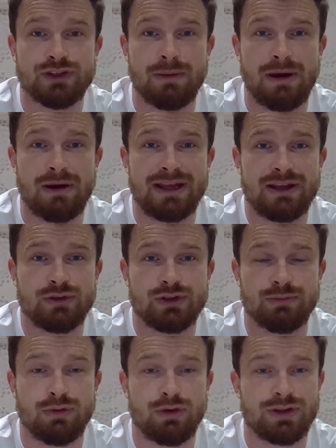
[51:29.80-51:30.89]
who's come out here,
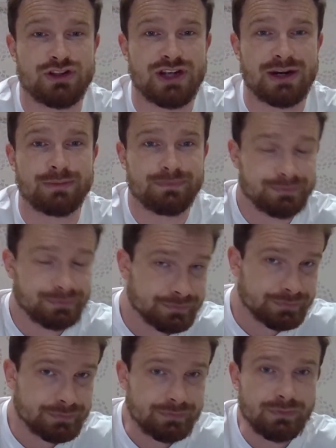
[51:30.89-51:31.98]
who's supported the channel,
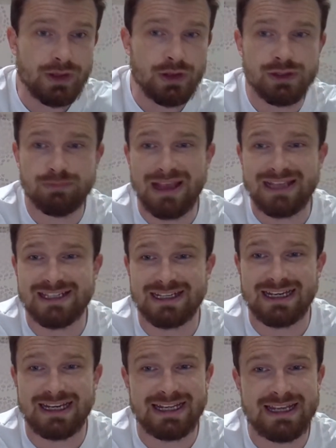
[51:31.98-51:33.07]
who's
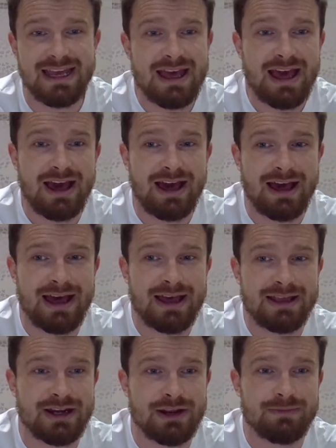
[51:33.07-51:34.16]
basically,
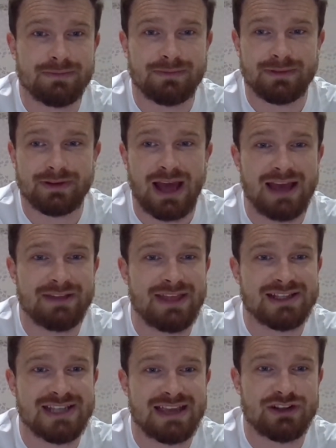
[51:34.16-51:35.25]
had
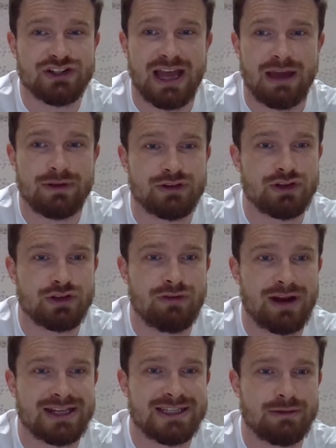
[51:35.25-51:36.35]
their say in the chat. We do
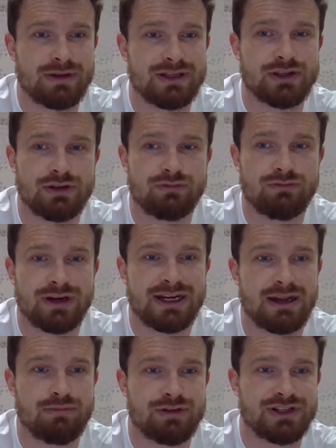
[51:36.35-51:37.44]
rate it. We do
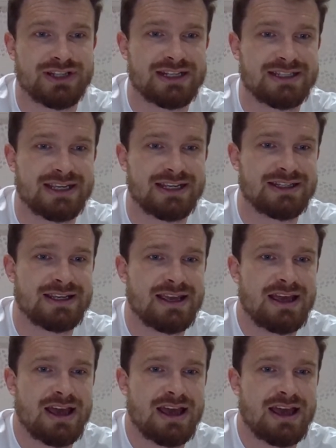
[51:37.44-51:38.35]
really appreciate it.